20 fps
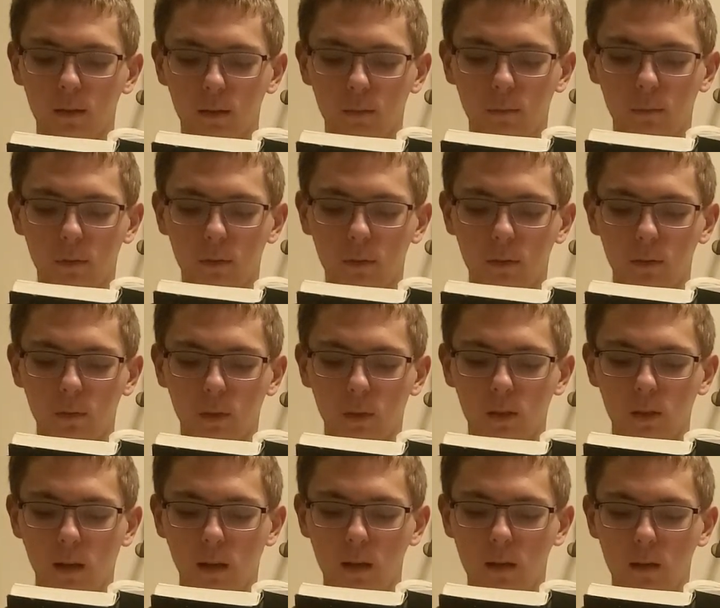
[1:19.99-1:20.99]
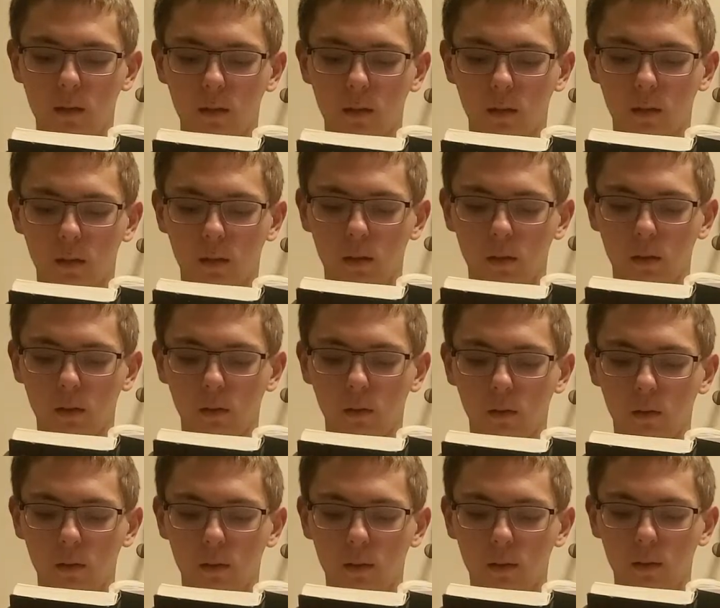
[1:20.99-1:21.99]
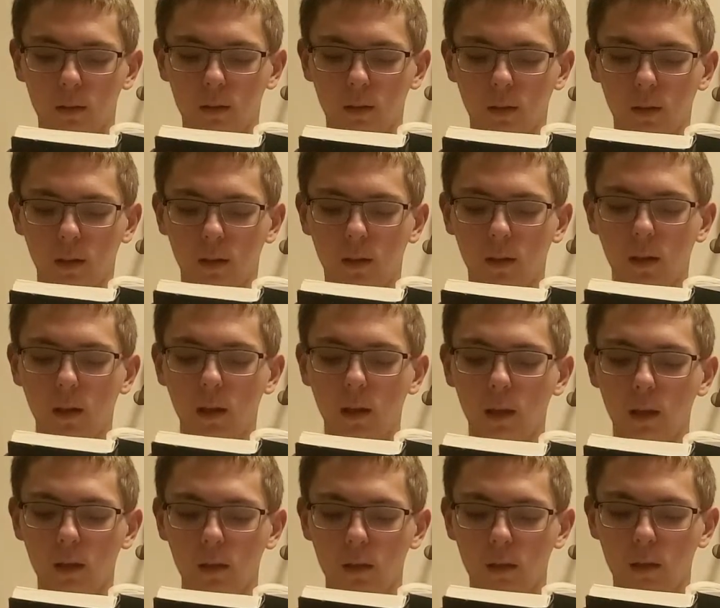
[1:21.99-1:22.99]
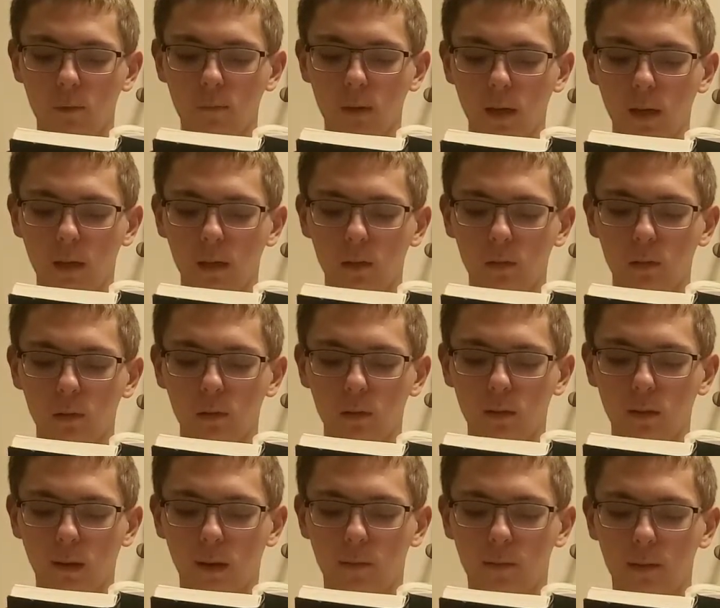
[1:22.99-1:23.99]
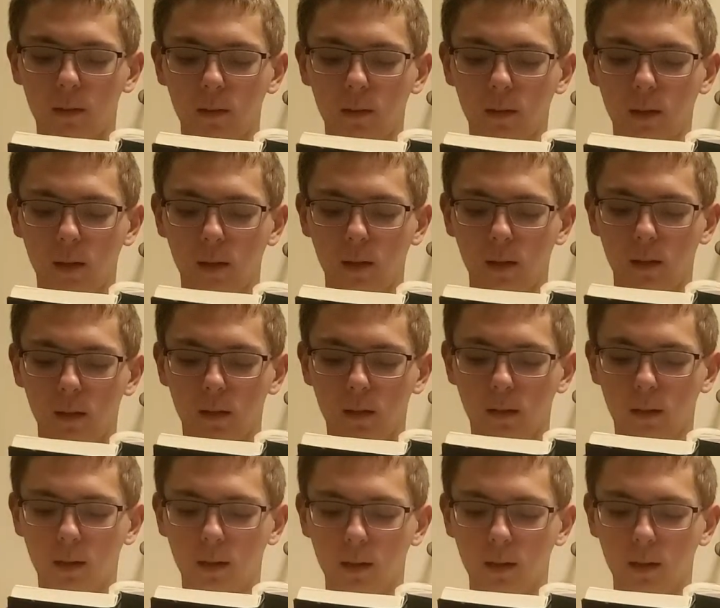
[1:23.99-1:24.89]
So Moses reached out and took hold of the snake, and it turned back into a staff in his hand.